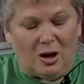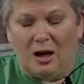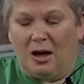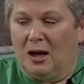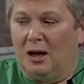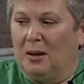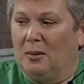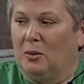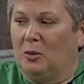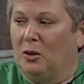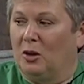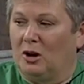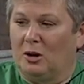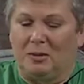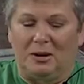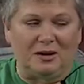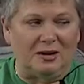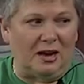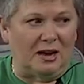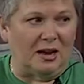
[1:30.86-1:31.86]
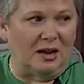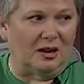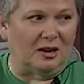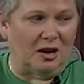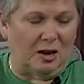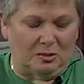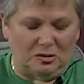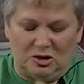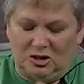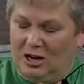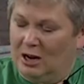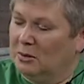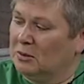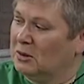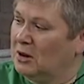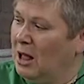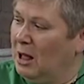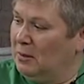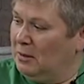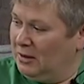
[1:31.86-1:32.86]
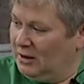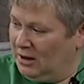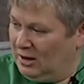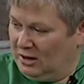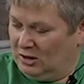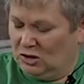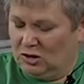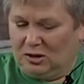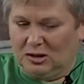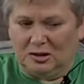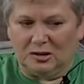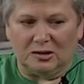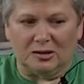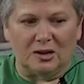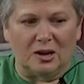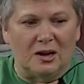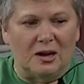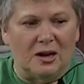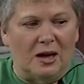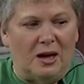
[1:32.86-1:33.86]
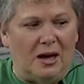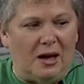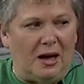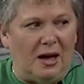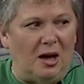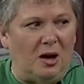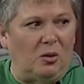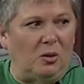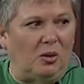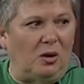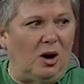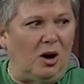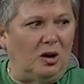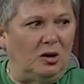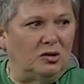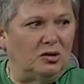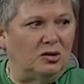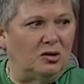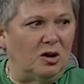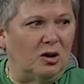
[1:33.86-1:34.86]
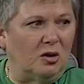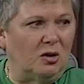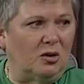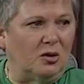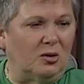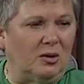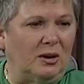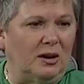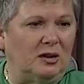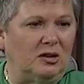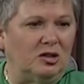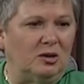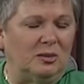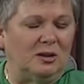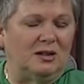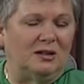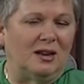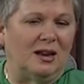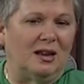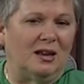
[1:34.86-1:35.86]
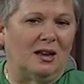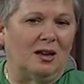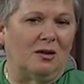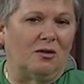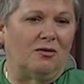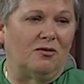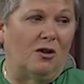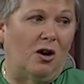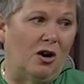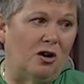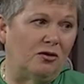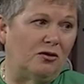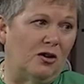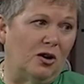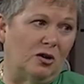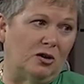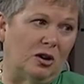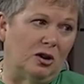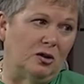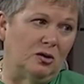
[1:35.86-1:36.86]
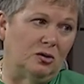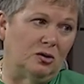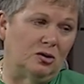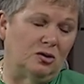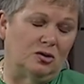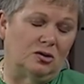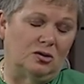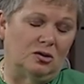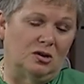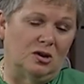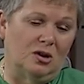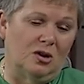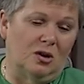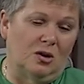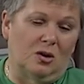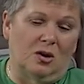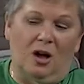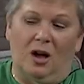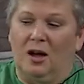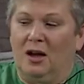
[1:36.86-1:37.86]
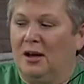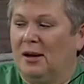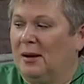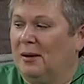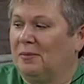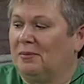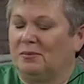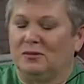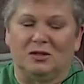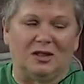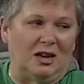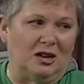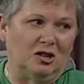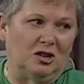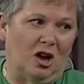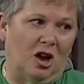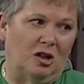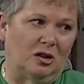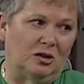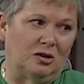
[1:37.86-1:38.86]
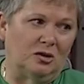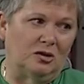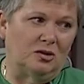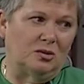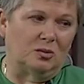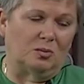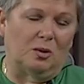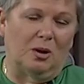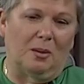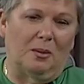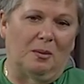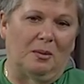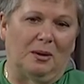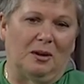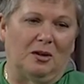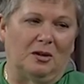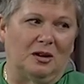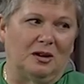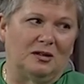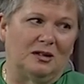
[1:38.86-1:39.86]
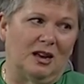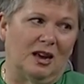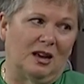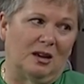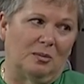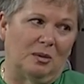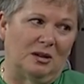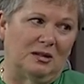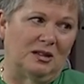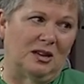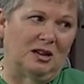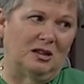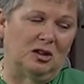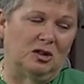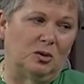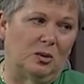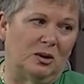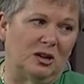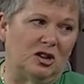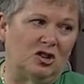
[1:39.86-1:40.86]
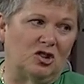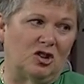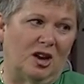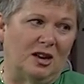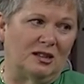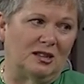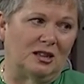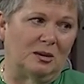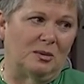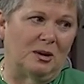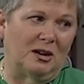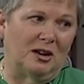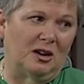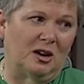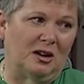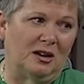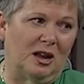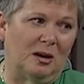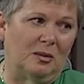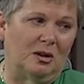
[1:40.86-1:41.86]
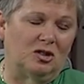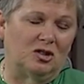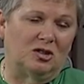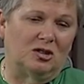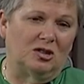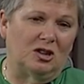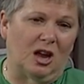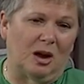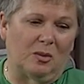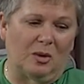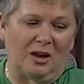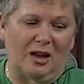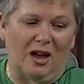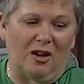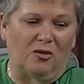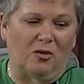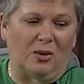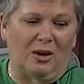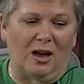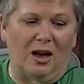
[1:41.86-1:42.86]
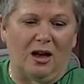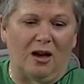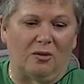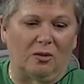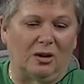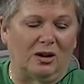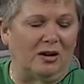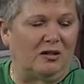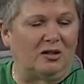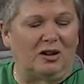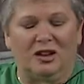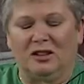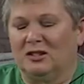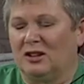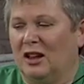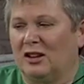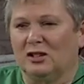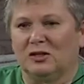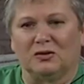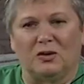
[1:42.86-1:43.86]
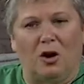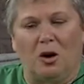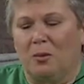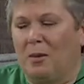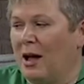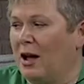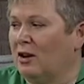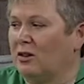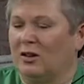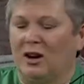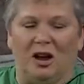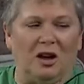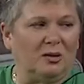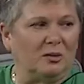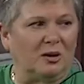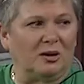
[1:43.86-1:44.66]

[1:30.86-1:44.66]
Um, we're going to be taking adoption ap applications. Uh, we're also going to be taking fall photos. Um, $10, probably going to take about 10 to 20 shots depending on how much time we have. We have, we're going to have a ni nice fall background.